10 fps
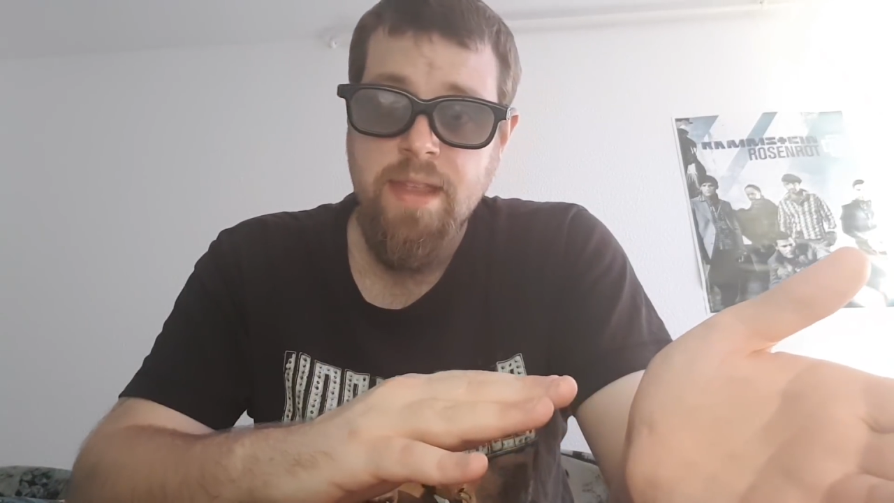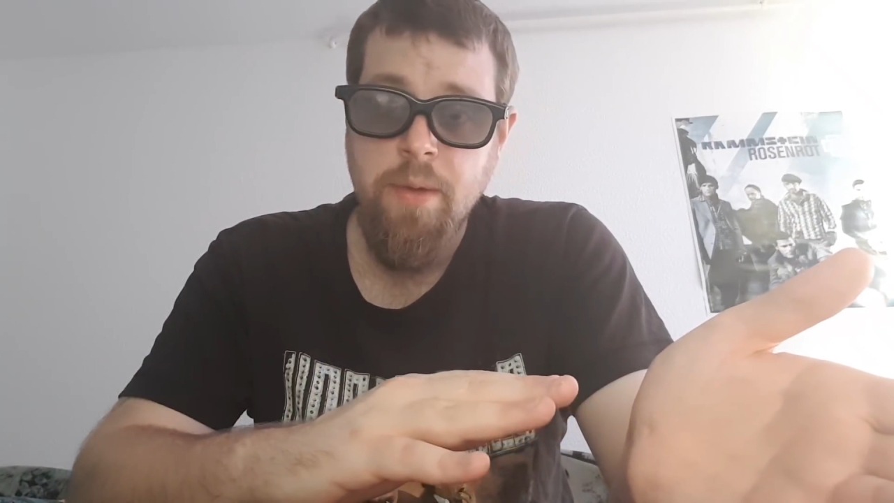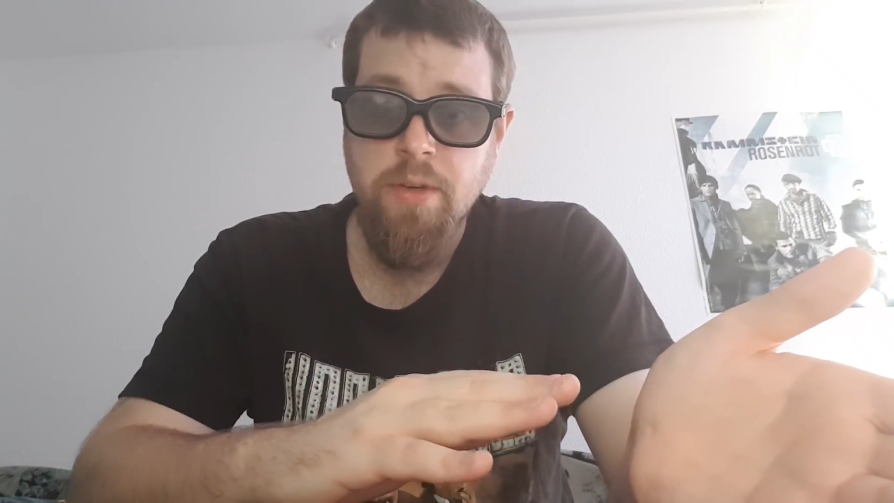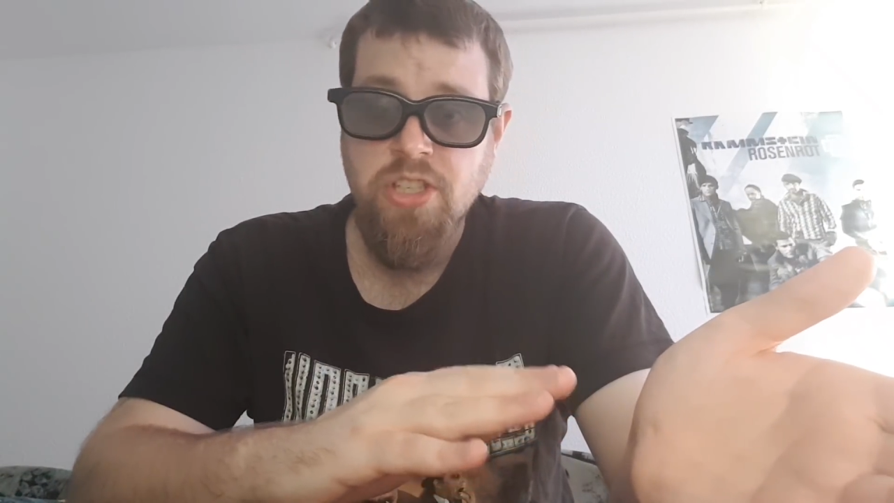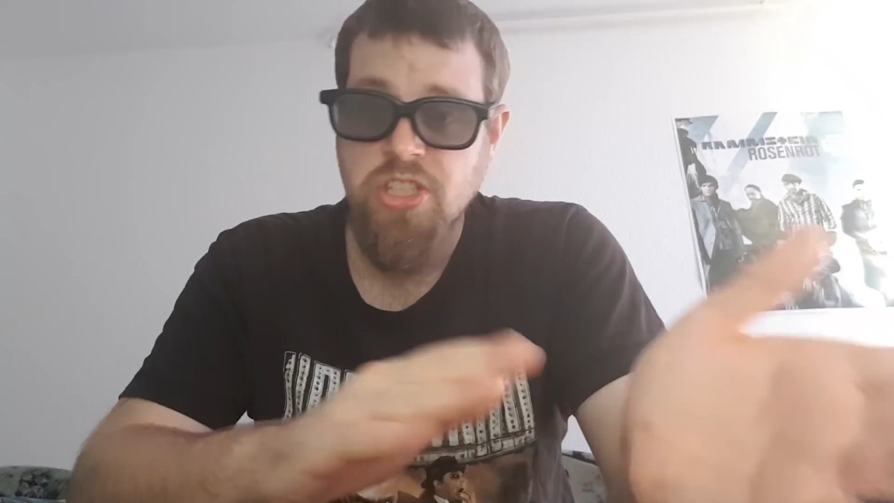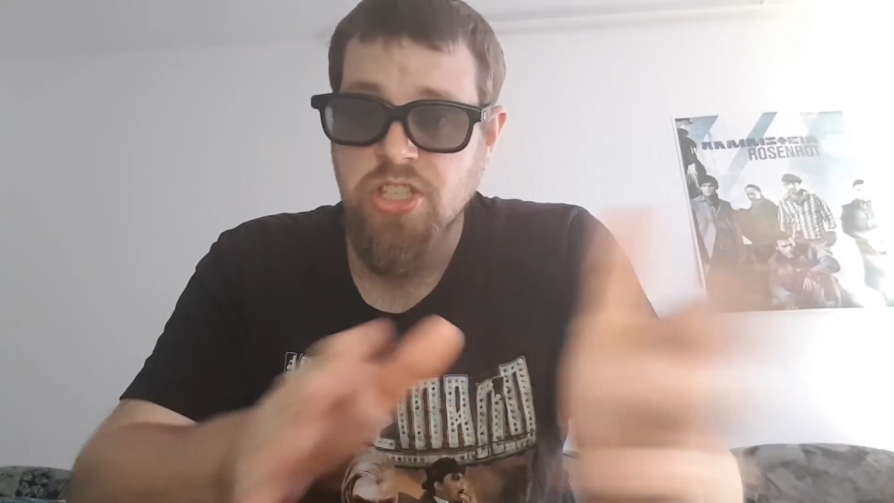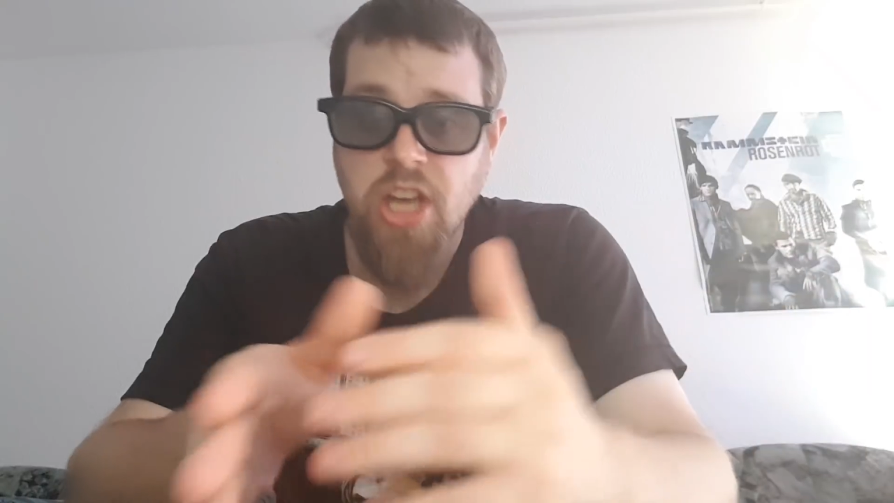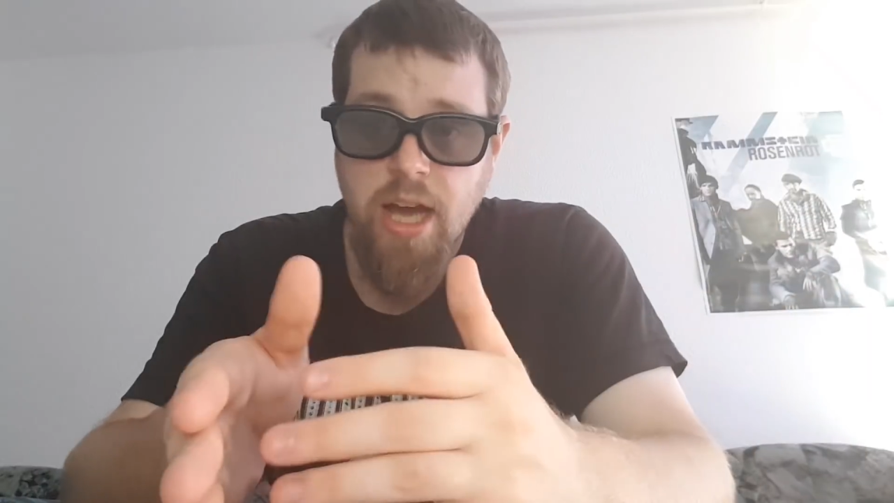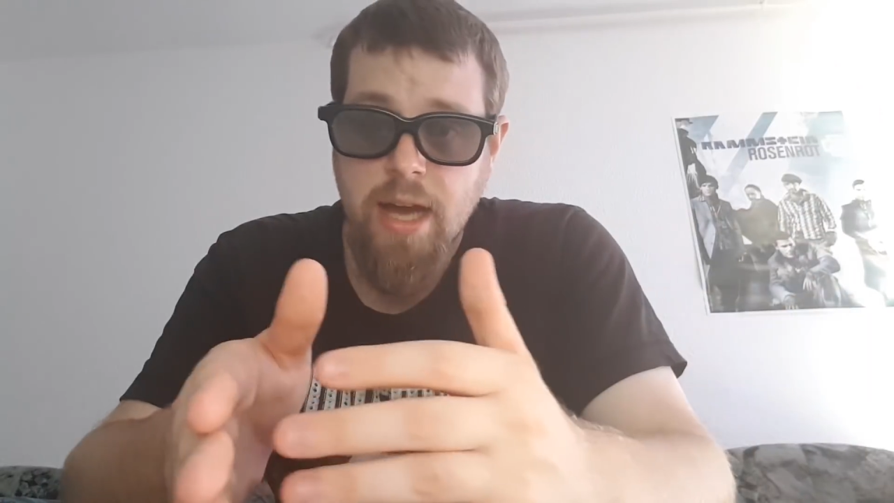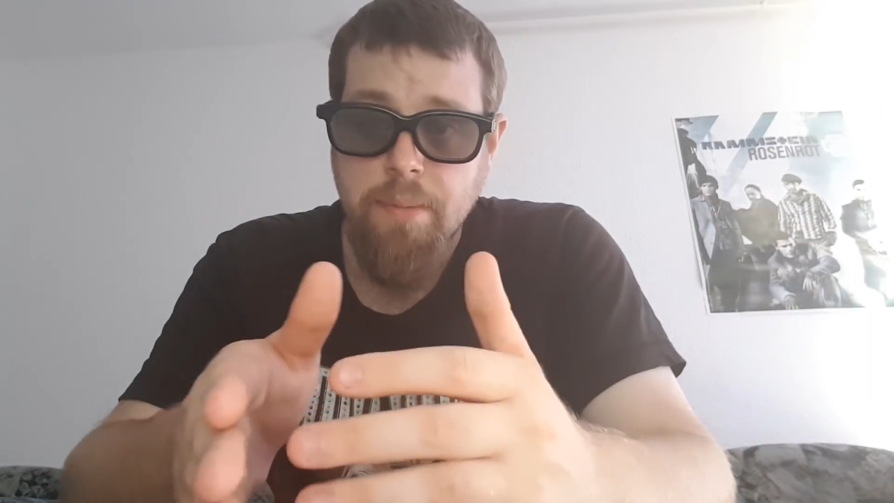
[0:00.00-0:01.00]
they would
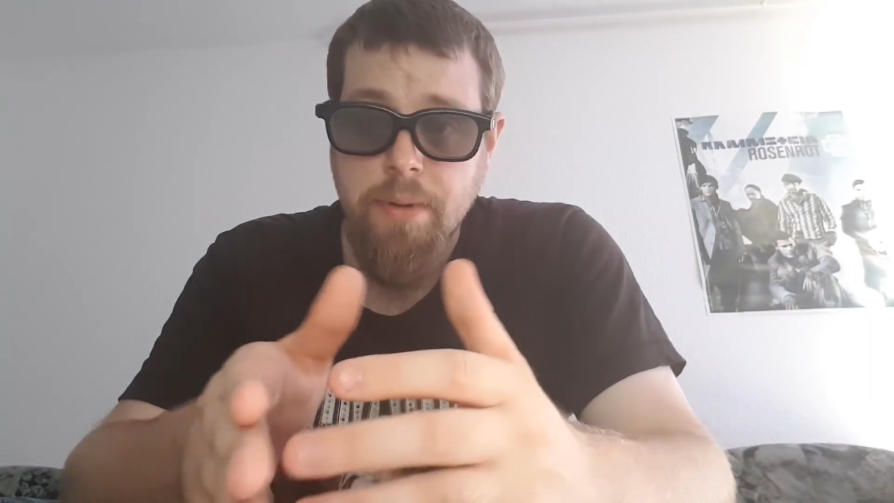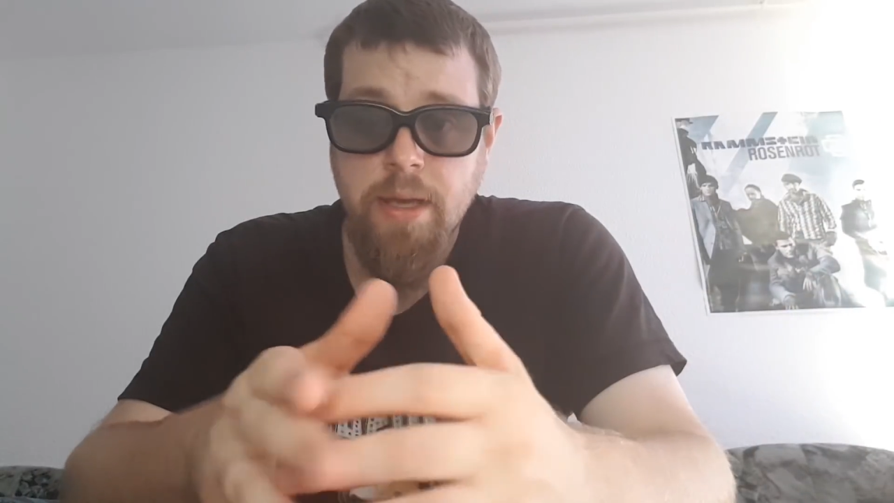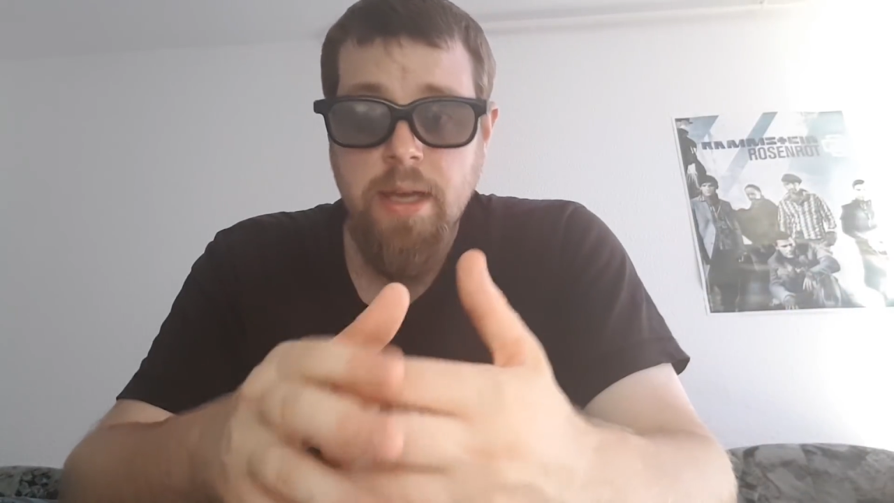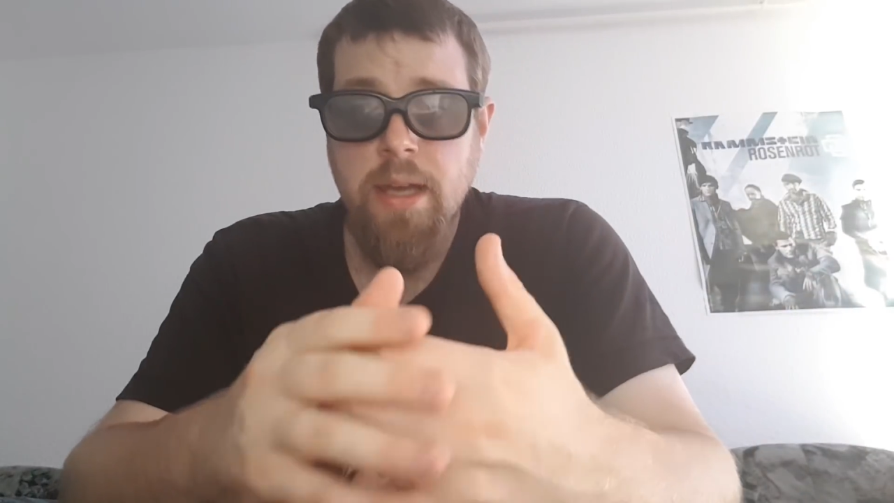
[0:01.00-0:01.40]
stop,